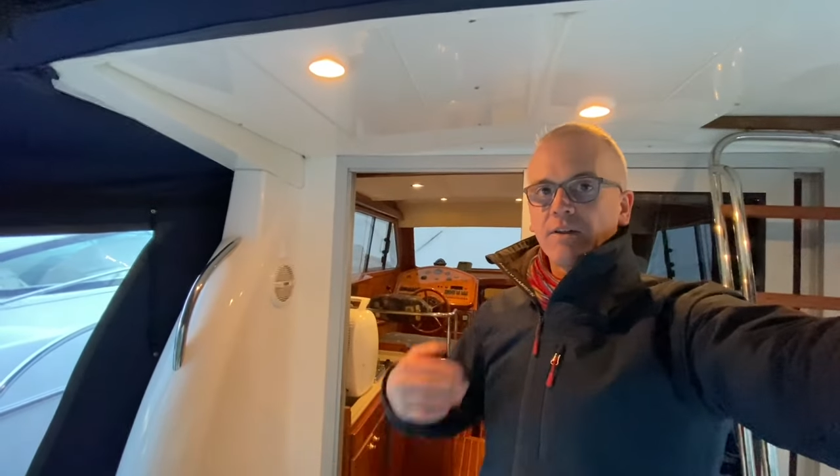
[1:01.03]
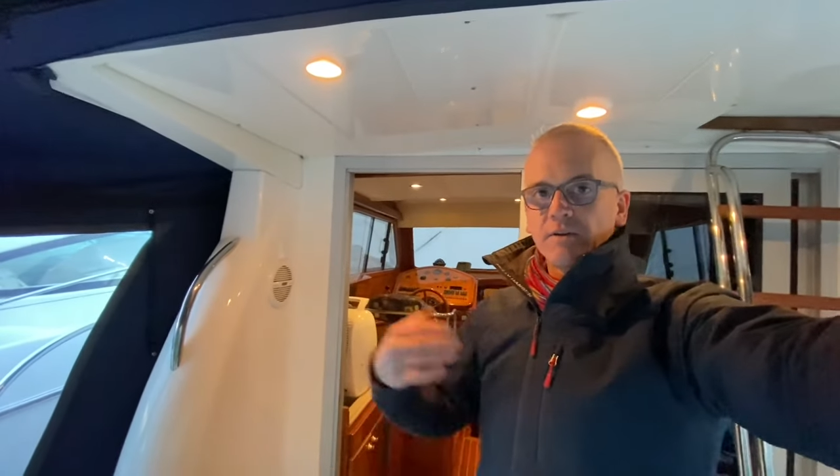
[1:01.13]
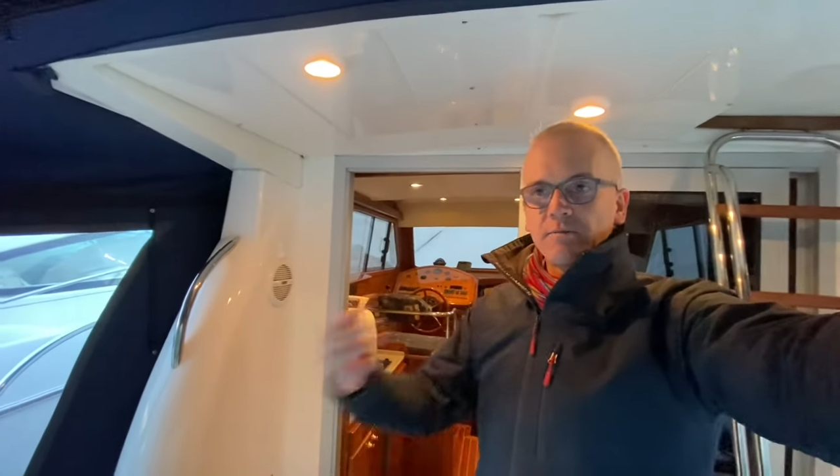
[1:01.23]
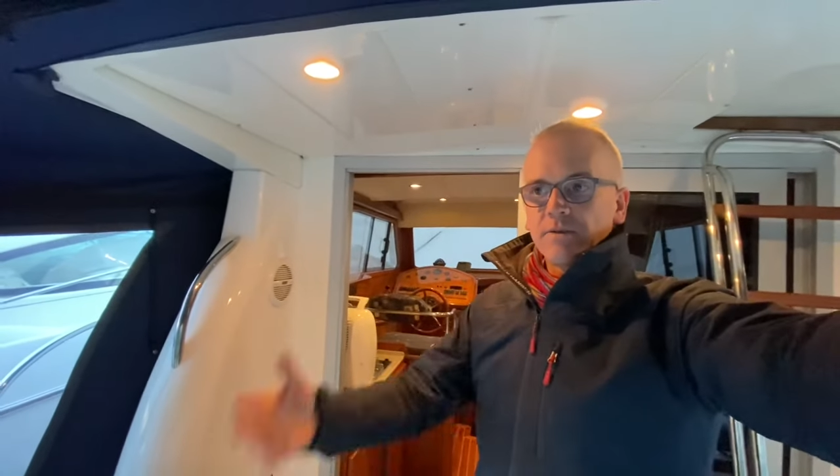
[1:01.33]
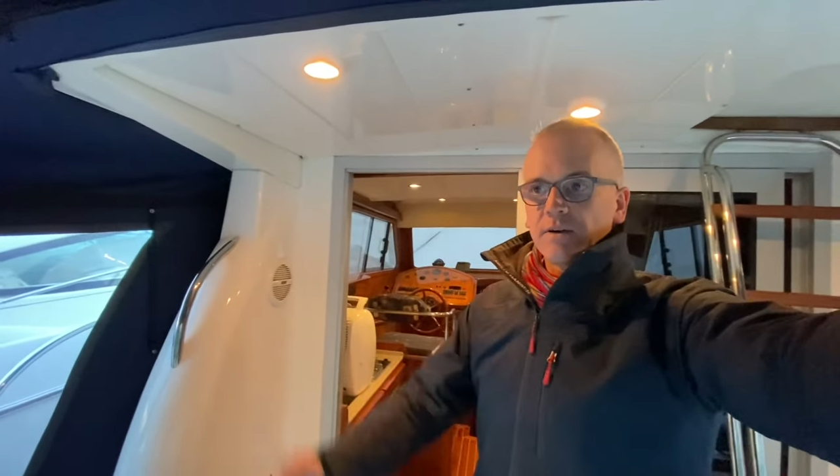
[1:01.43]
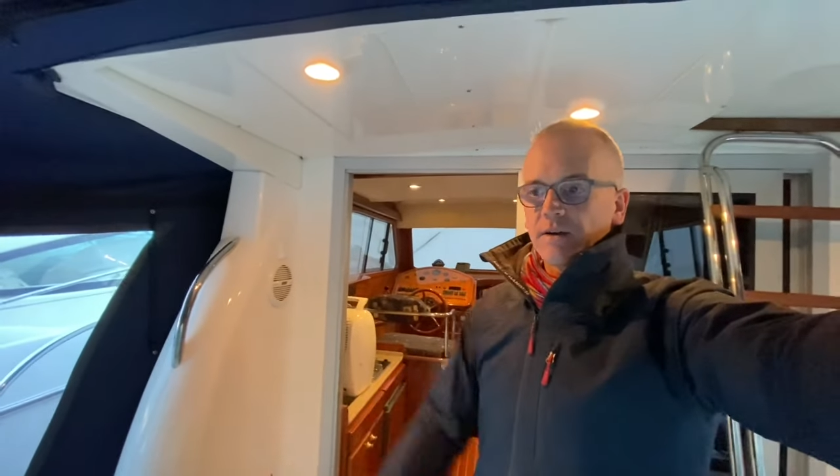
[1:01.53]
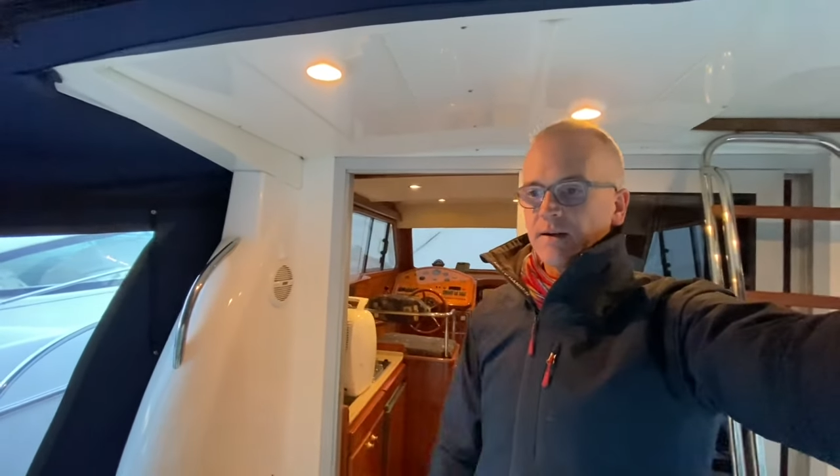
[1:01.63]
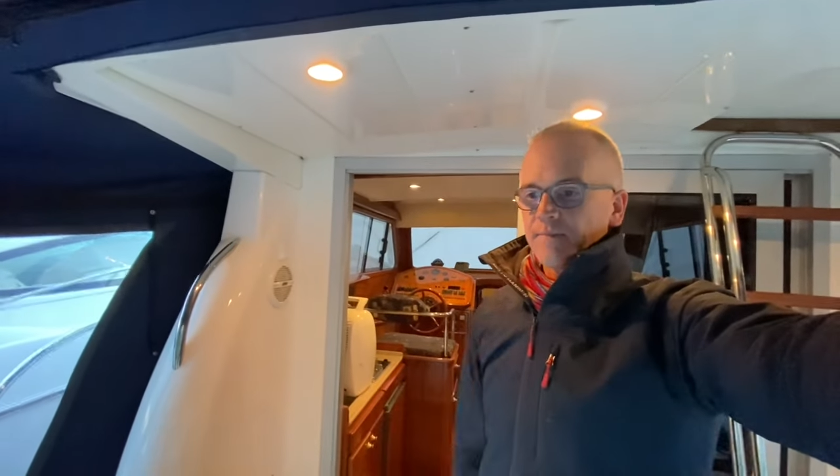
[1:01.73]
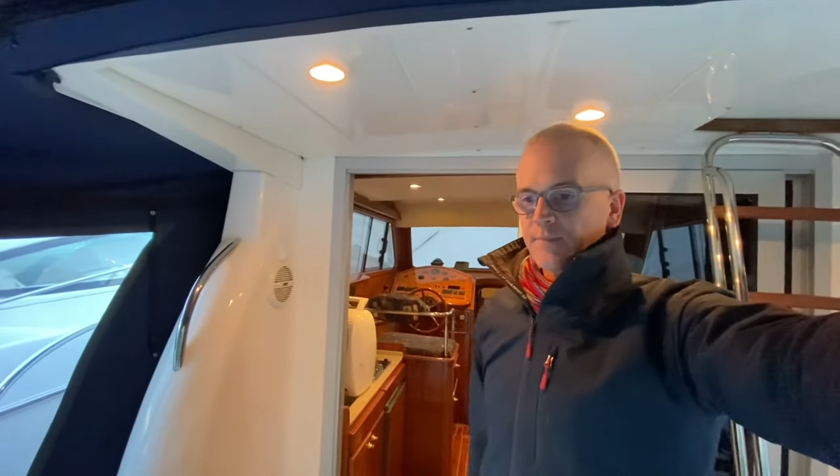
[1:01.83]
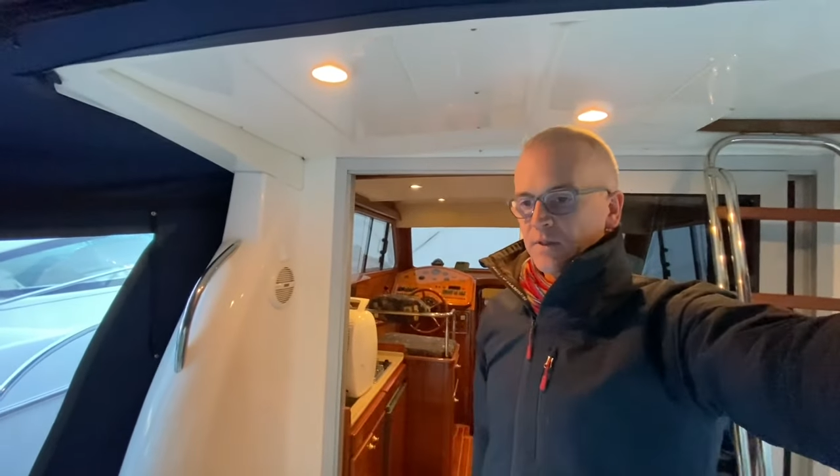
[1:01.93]
Their their
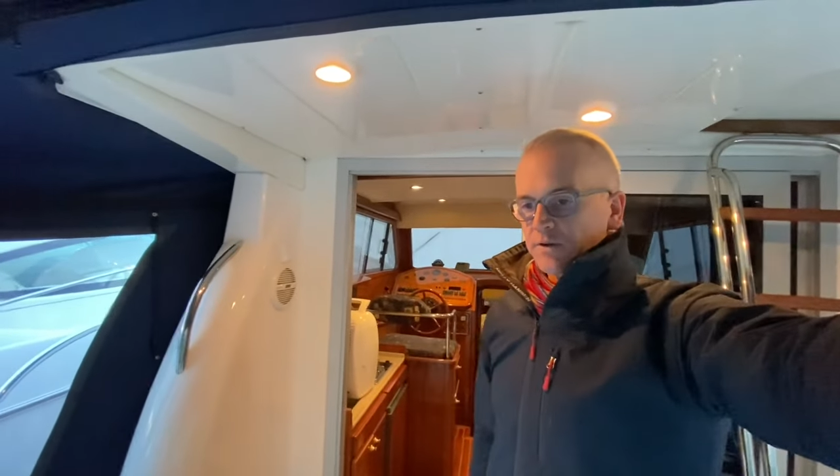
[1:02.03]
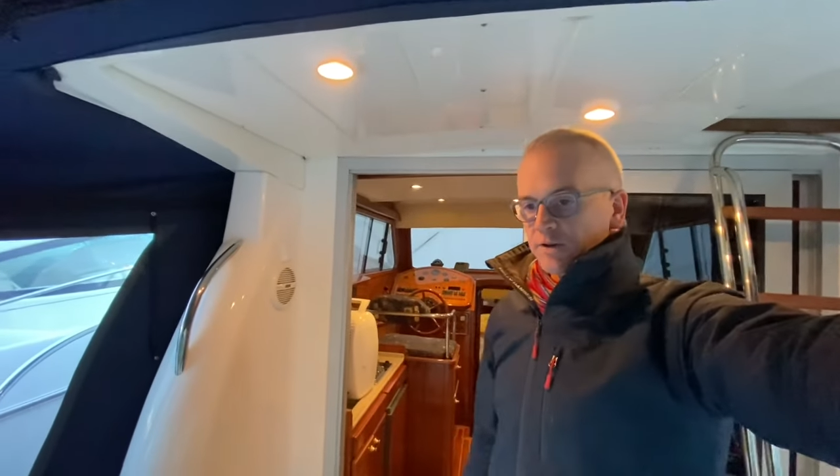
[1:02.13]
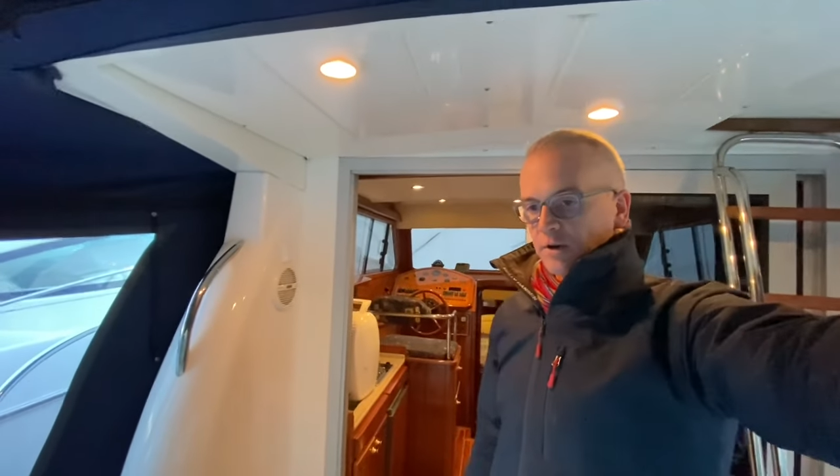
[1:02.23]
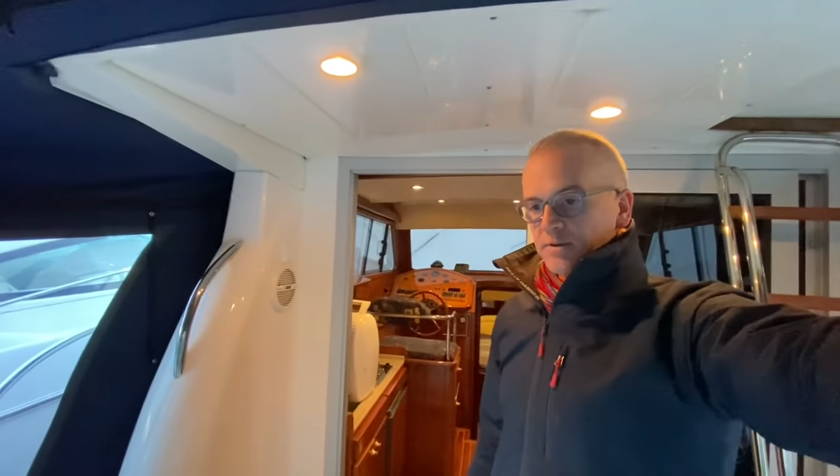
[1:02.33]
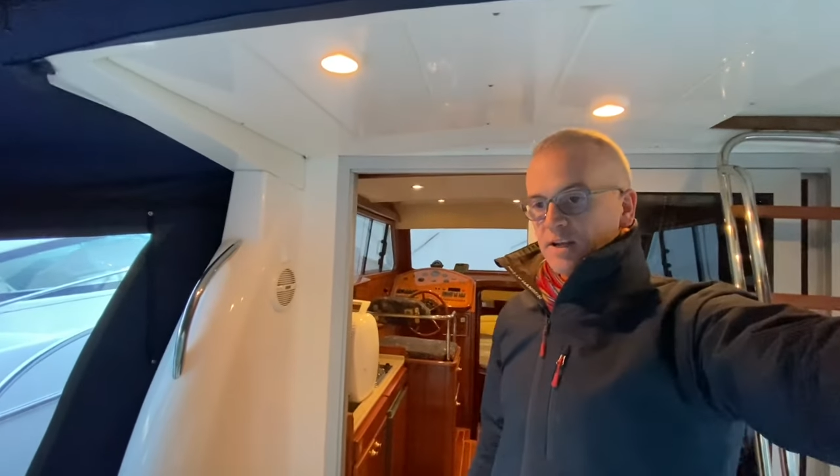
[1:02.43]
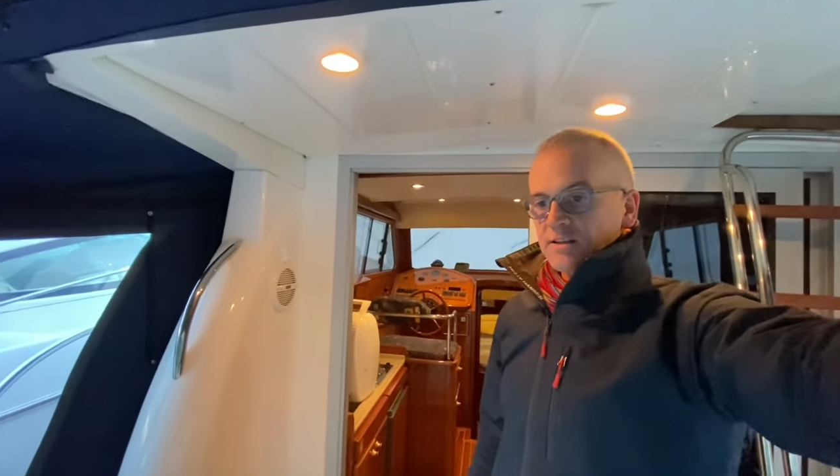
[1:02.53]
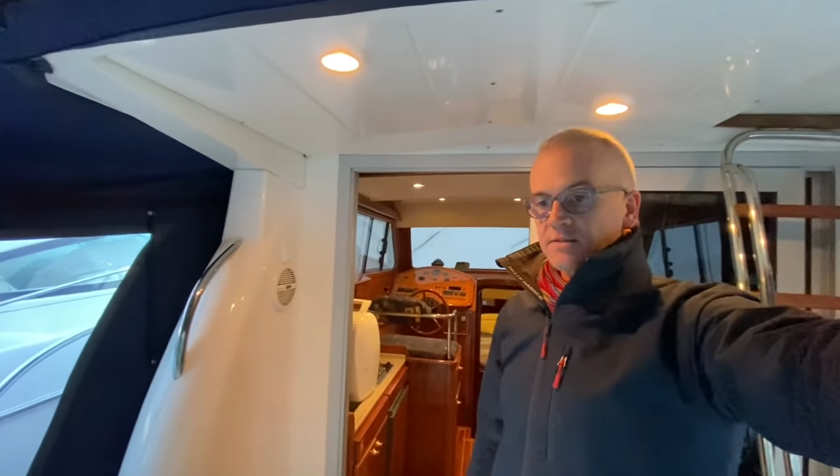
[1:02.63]
um, their circumstances